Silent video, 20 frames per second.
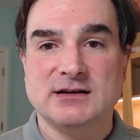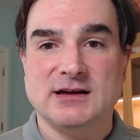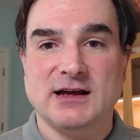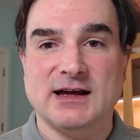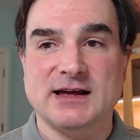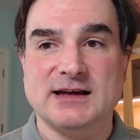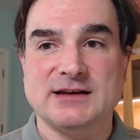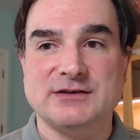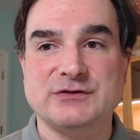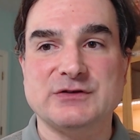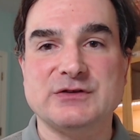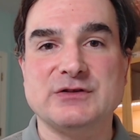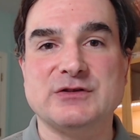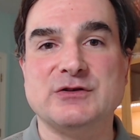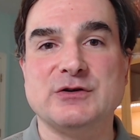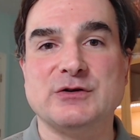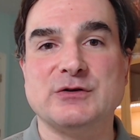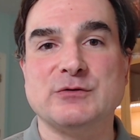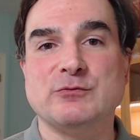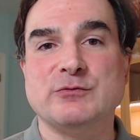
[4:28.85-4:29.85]
And
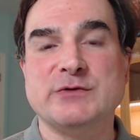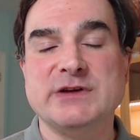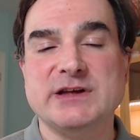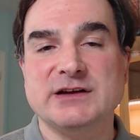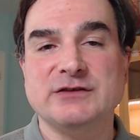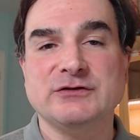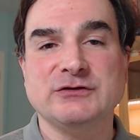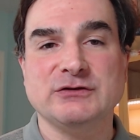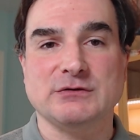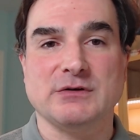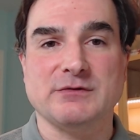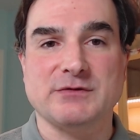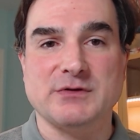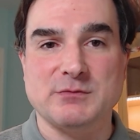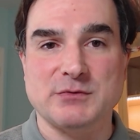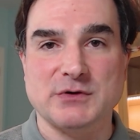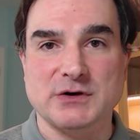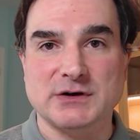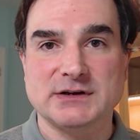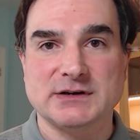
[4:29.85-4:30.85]
the reissue of the
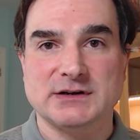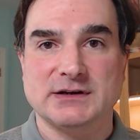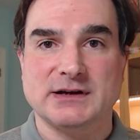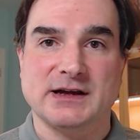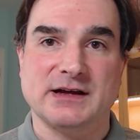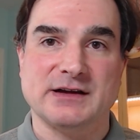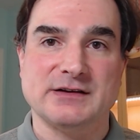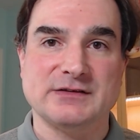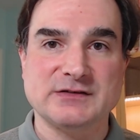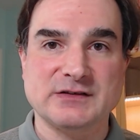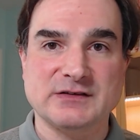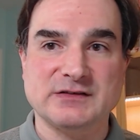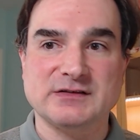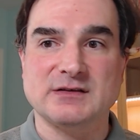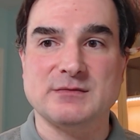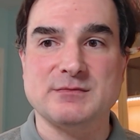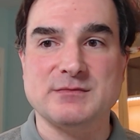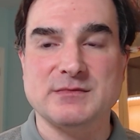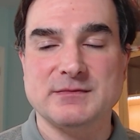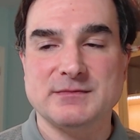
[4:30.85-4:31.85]
book has
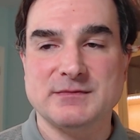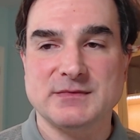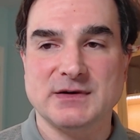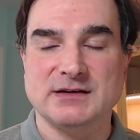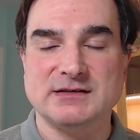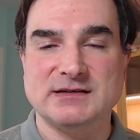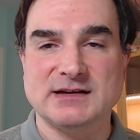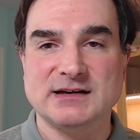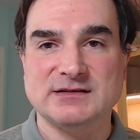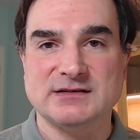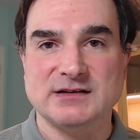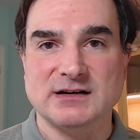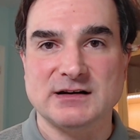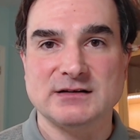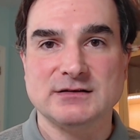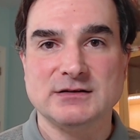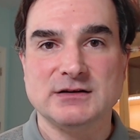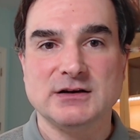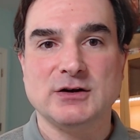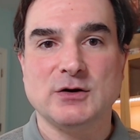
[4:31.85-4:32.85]
some
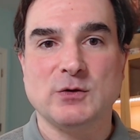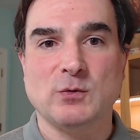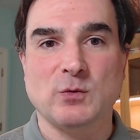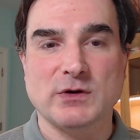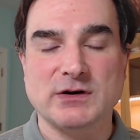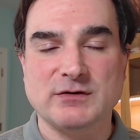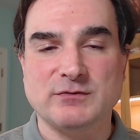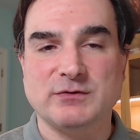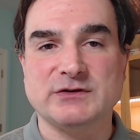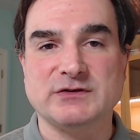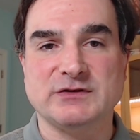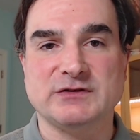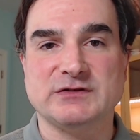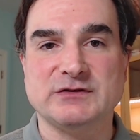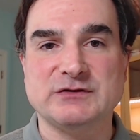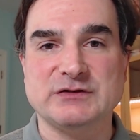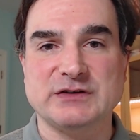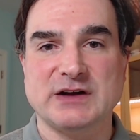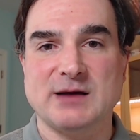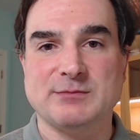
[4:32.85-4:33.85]
addenda, one of which is
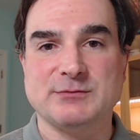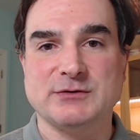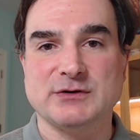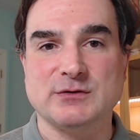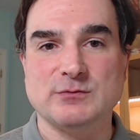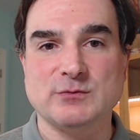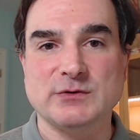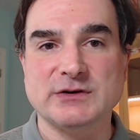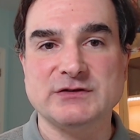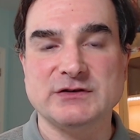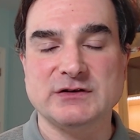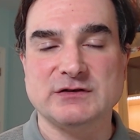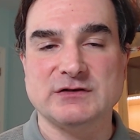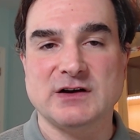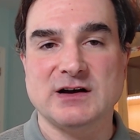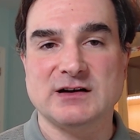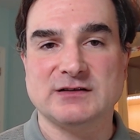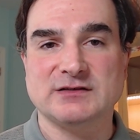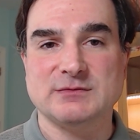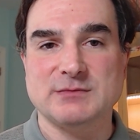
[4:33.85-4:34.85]
a chapter in which he
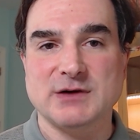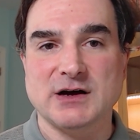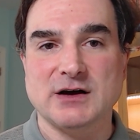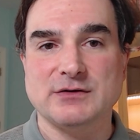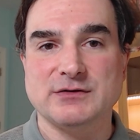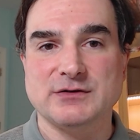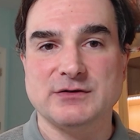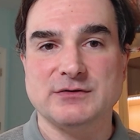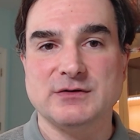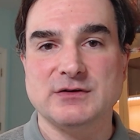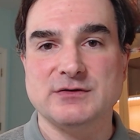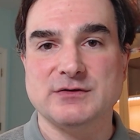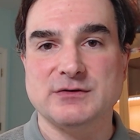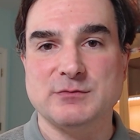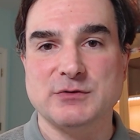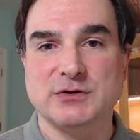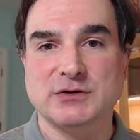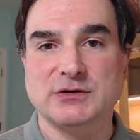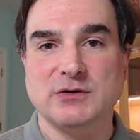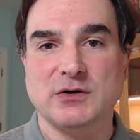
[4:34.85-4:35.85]
talks about the
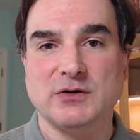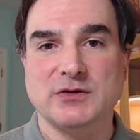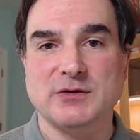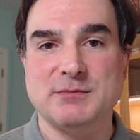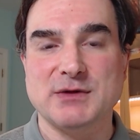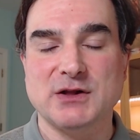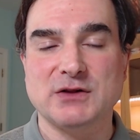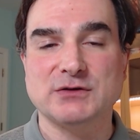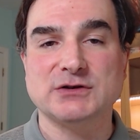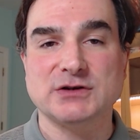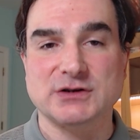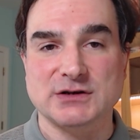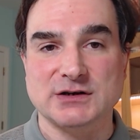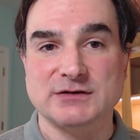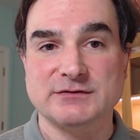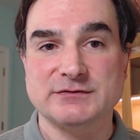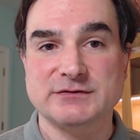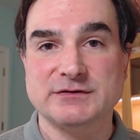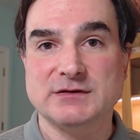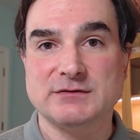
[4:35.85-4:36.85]
book called The Bell
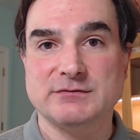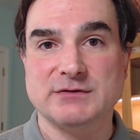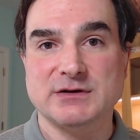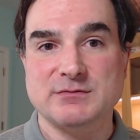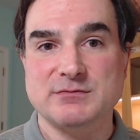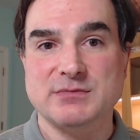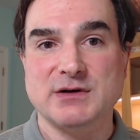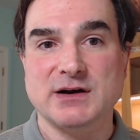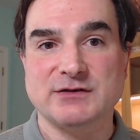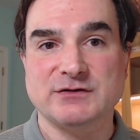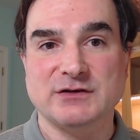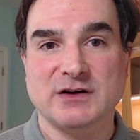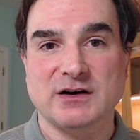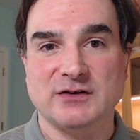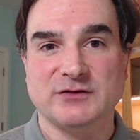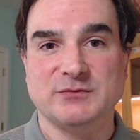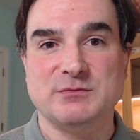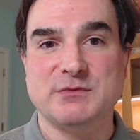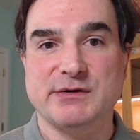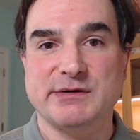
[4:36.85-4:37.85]
Curve, written by
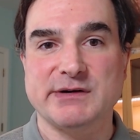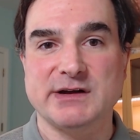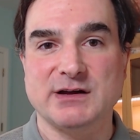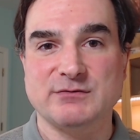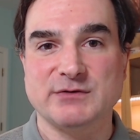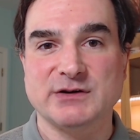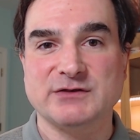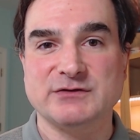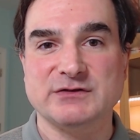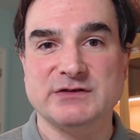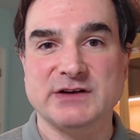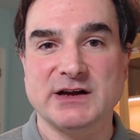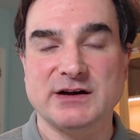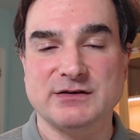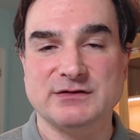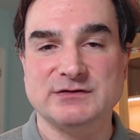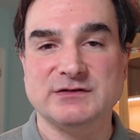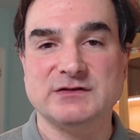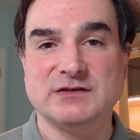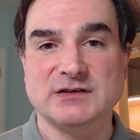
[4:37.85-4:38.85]
Charles Murray and Richard J.
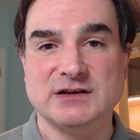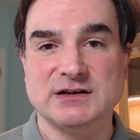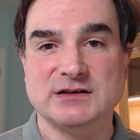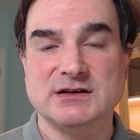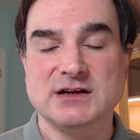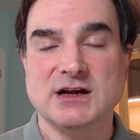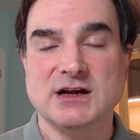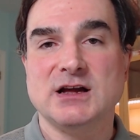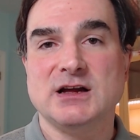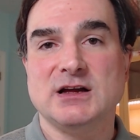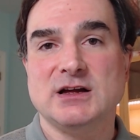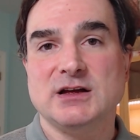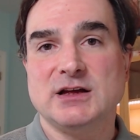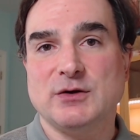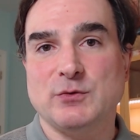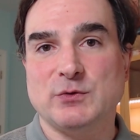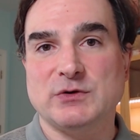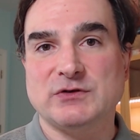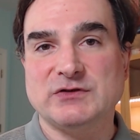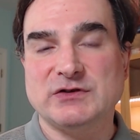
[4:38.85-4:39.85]
Herrnstein,
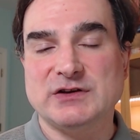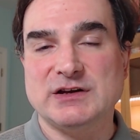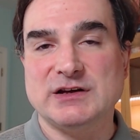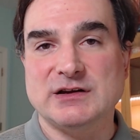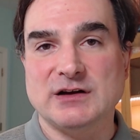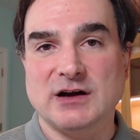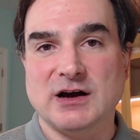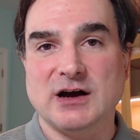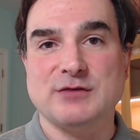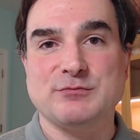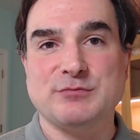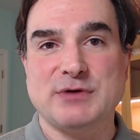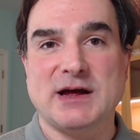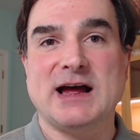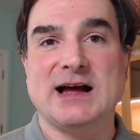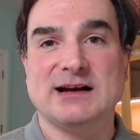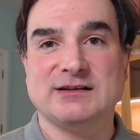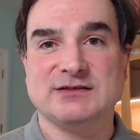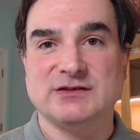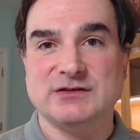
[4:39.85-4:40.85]
which he
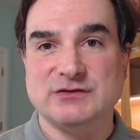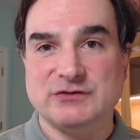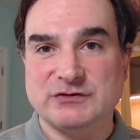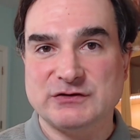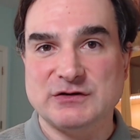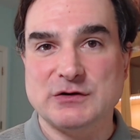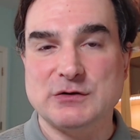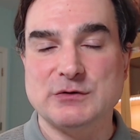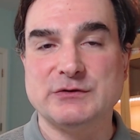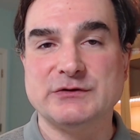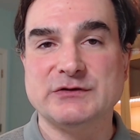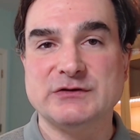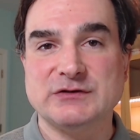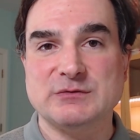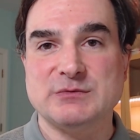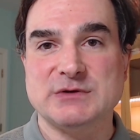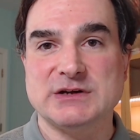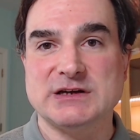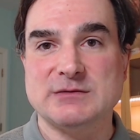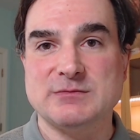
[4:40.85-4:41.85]
unpacks and shows
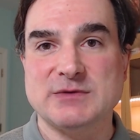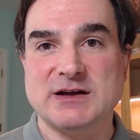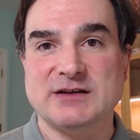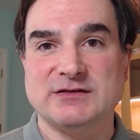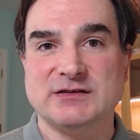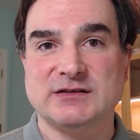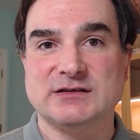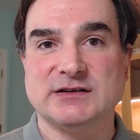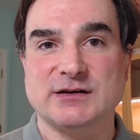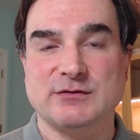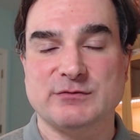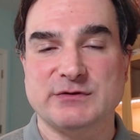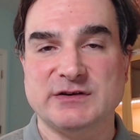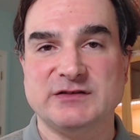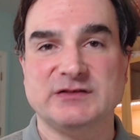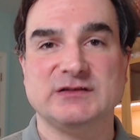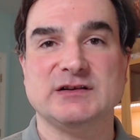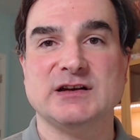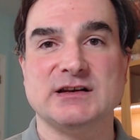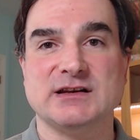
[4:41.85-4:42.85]
to be basically a
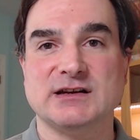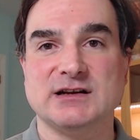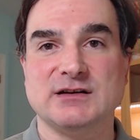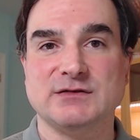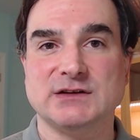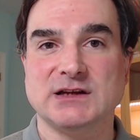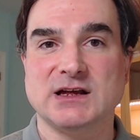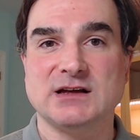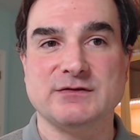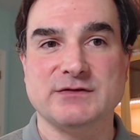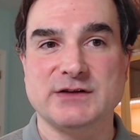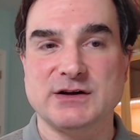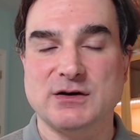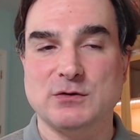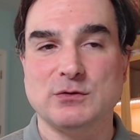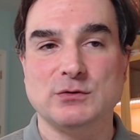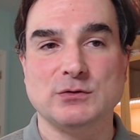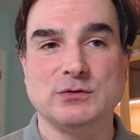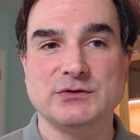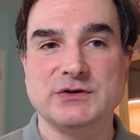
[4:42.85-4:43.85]
reskinning of a lot of the
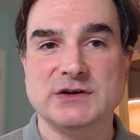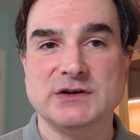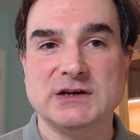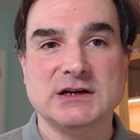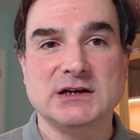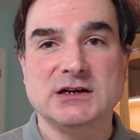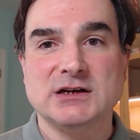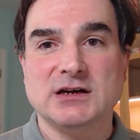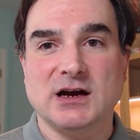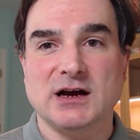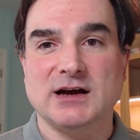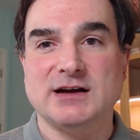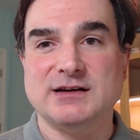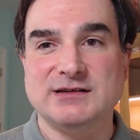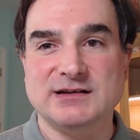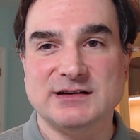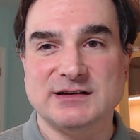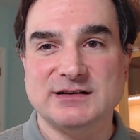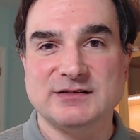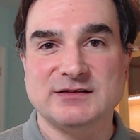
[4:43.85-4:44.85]
old
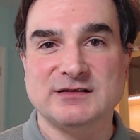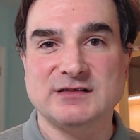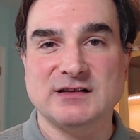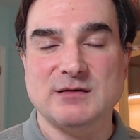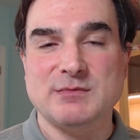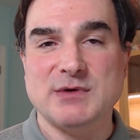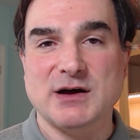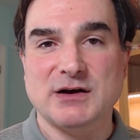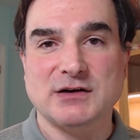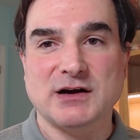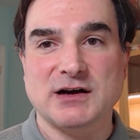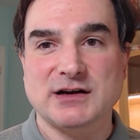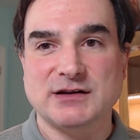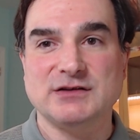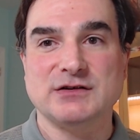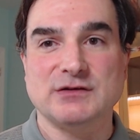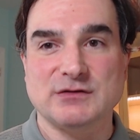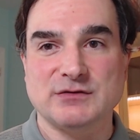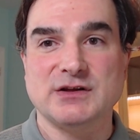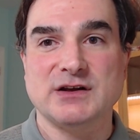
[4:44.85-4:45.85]
ideas about
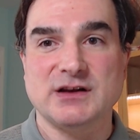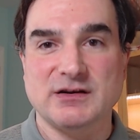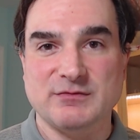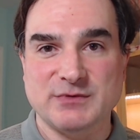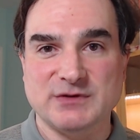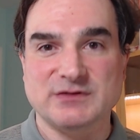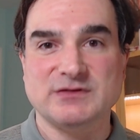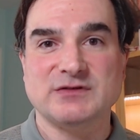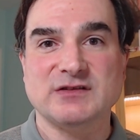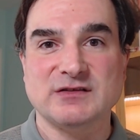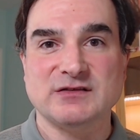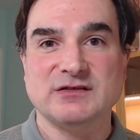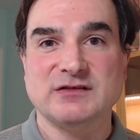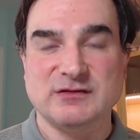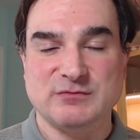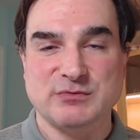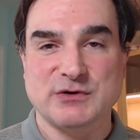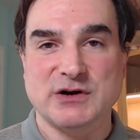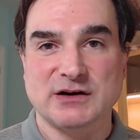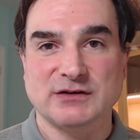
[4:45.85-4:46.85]
IQ that have been since
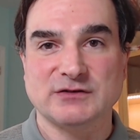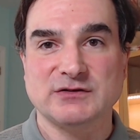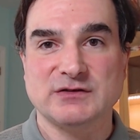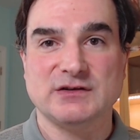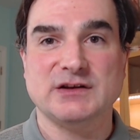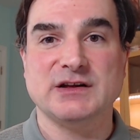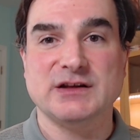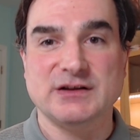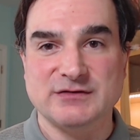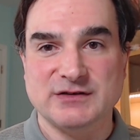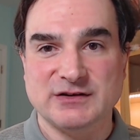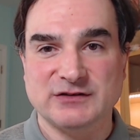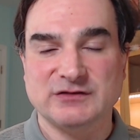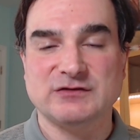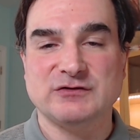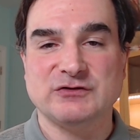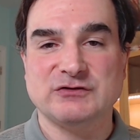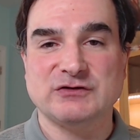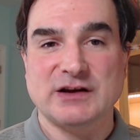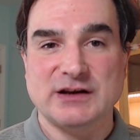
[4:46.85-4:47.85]
debunked in this
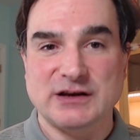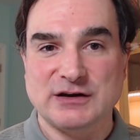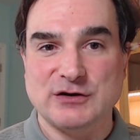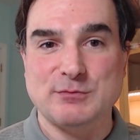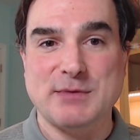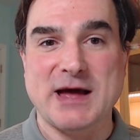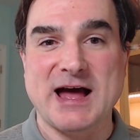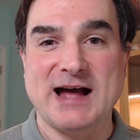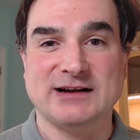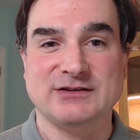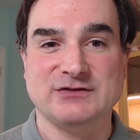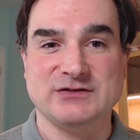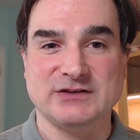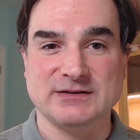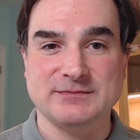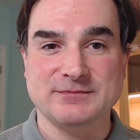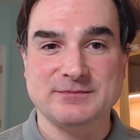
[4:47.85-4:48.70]
shiny new packaging.